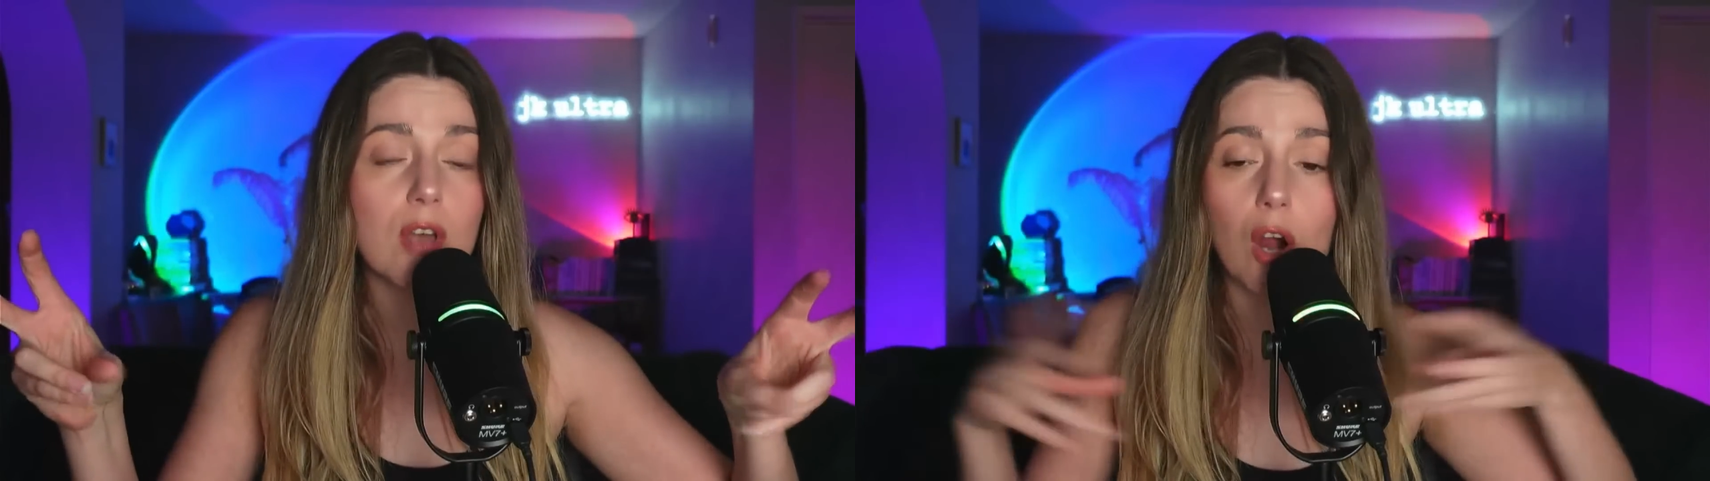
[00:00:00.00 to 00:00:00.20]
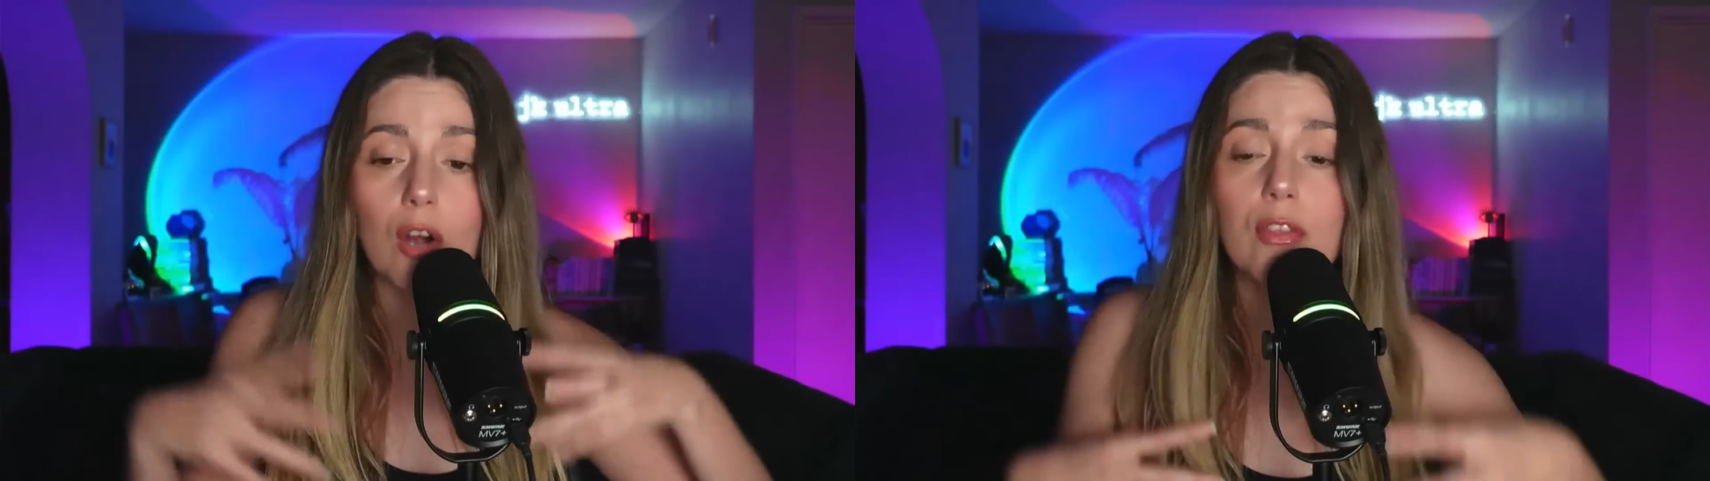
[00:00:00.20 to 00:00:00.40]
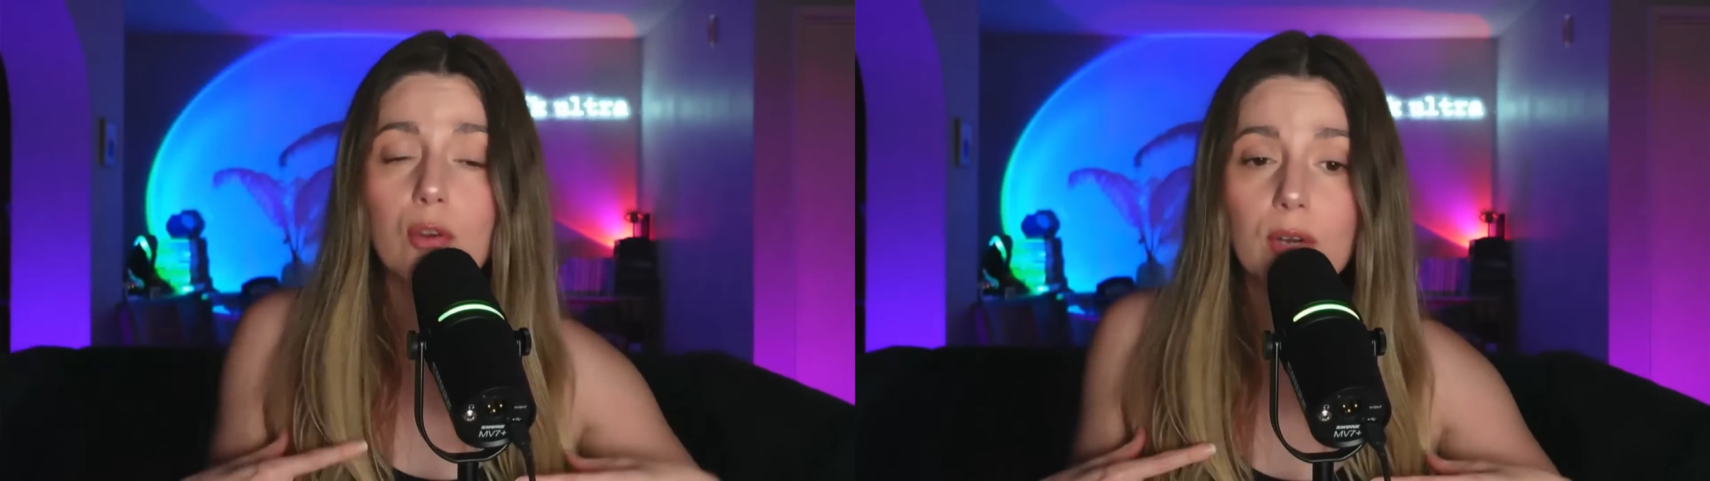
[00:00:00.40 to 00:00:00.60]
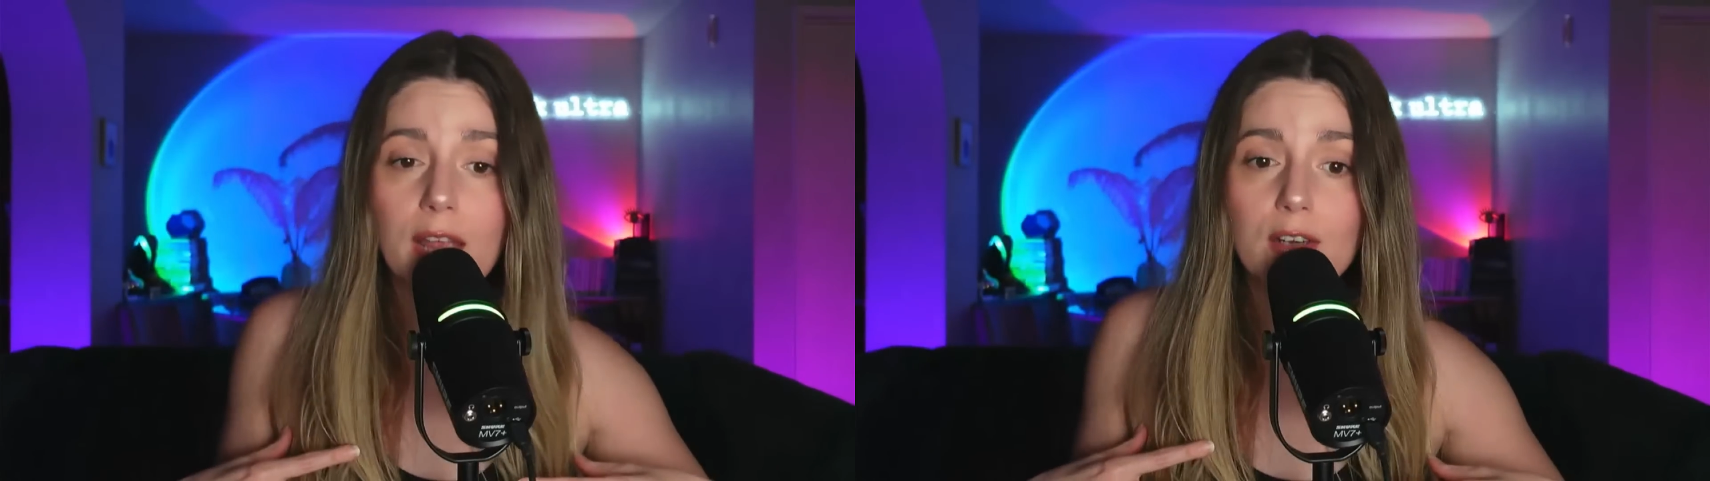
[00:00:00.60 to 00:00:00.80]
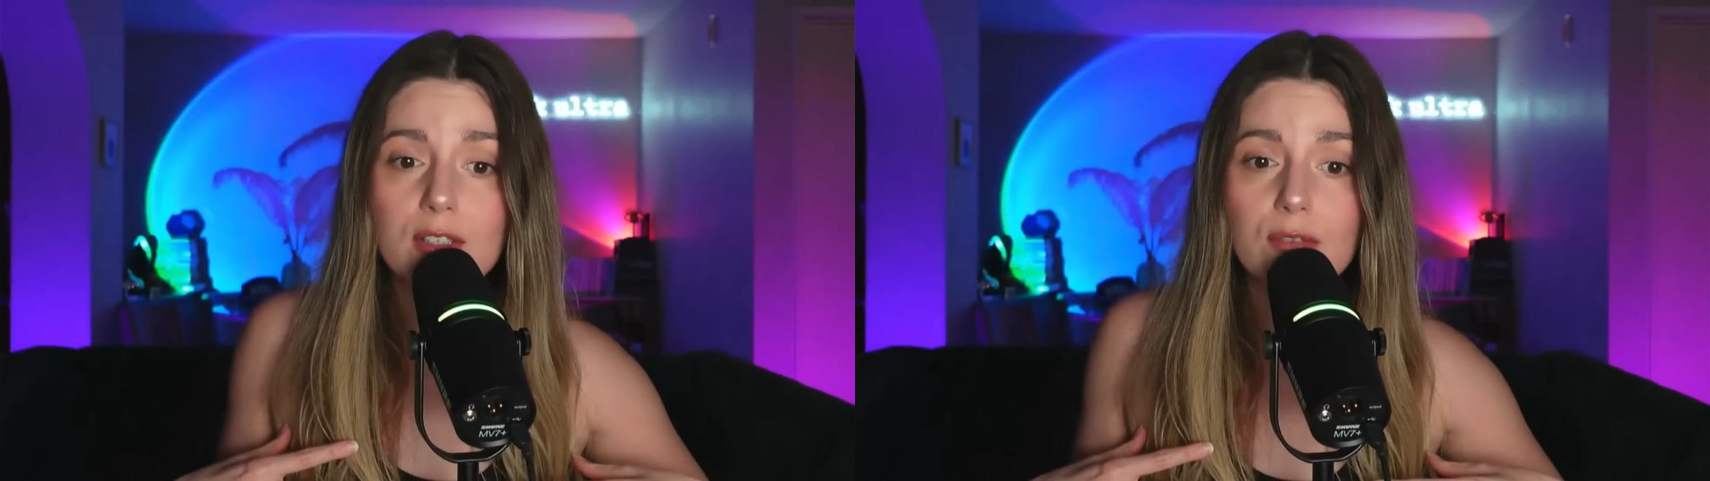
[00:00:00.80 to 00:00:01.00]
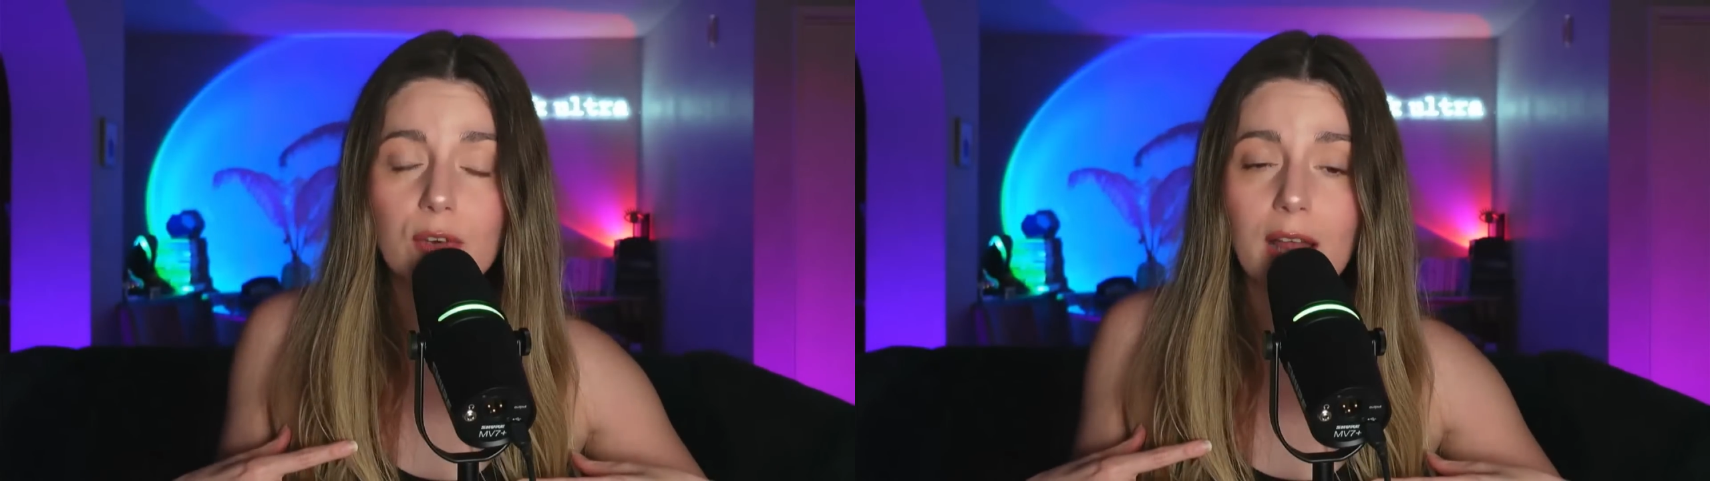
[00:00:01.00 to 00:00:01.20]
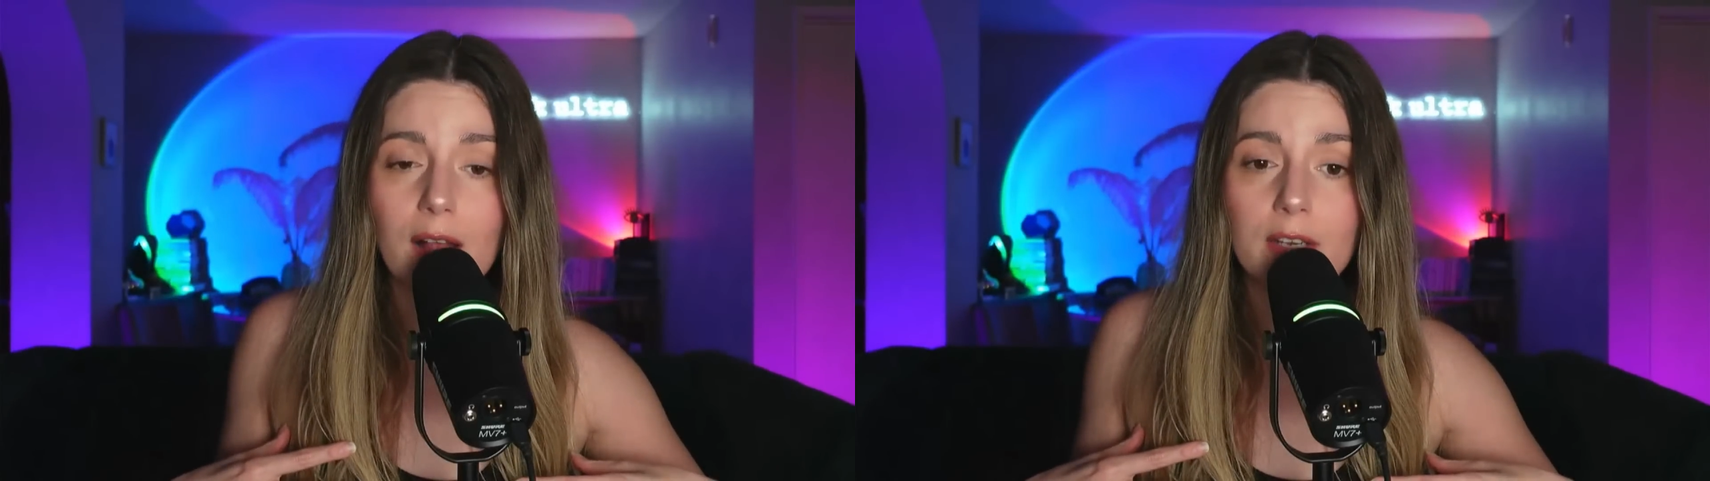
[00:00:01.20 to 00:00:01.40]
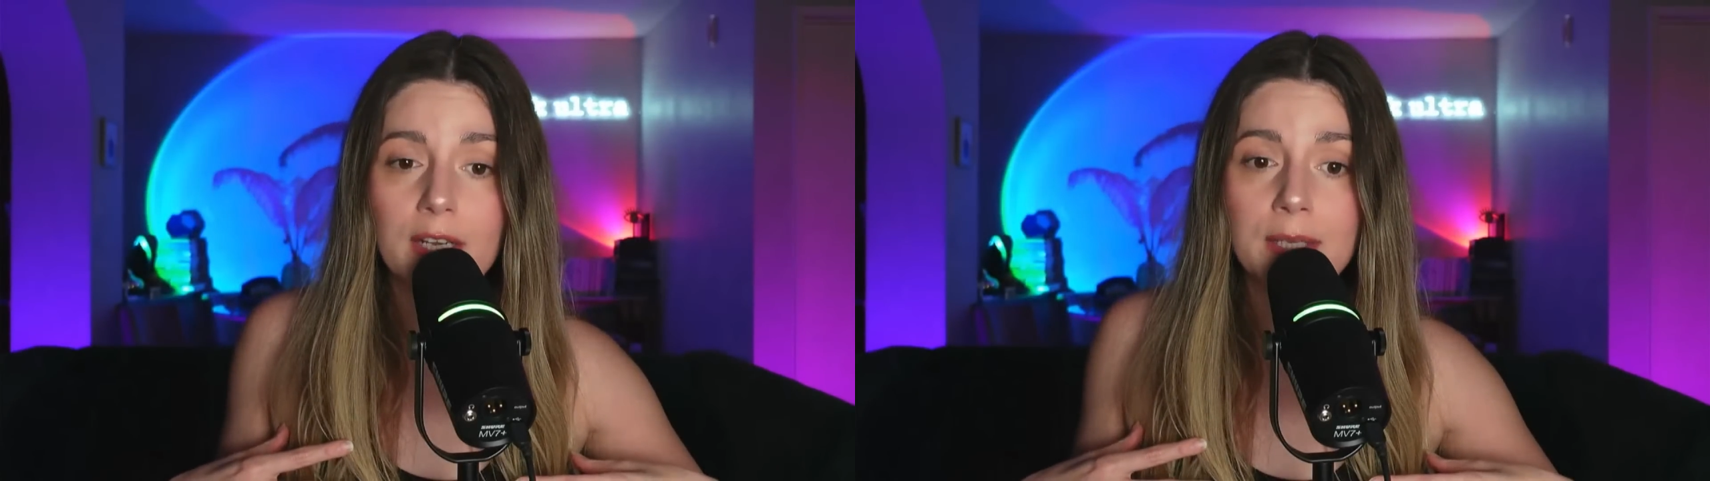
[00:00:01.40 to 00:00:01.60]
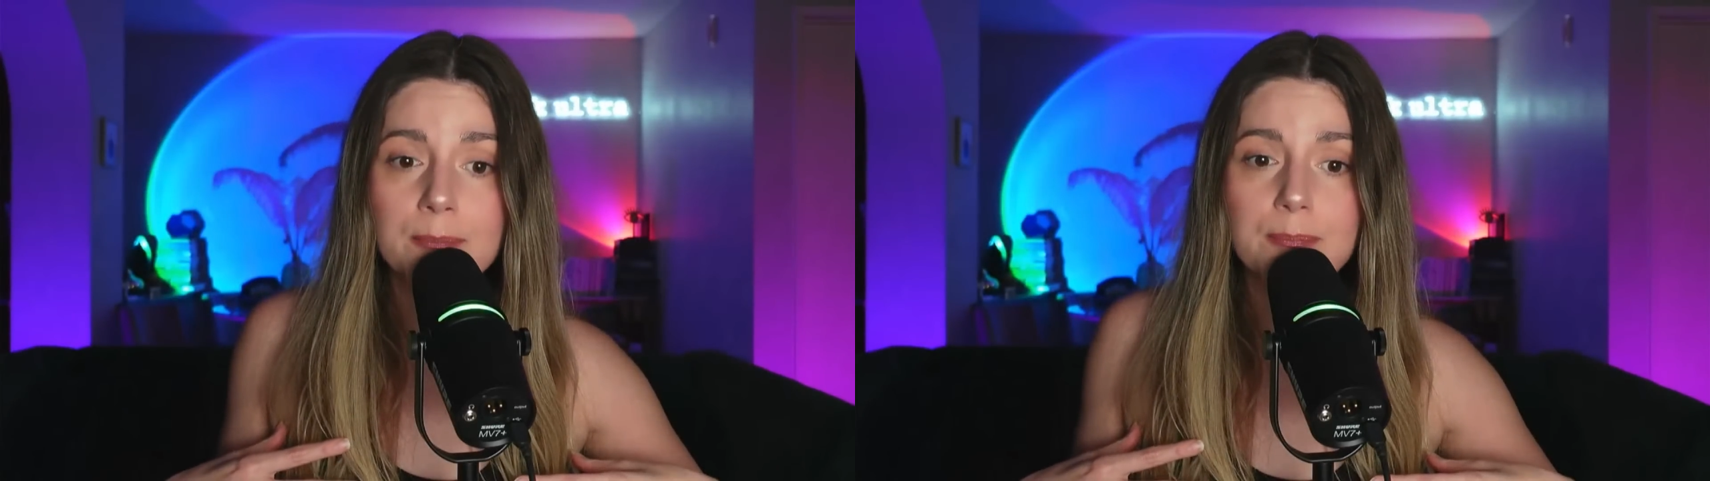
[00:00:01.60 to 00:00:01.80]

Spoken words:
are the creators of reality.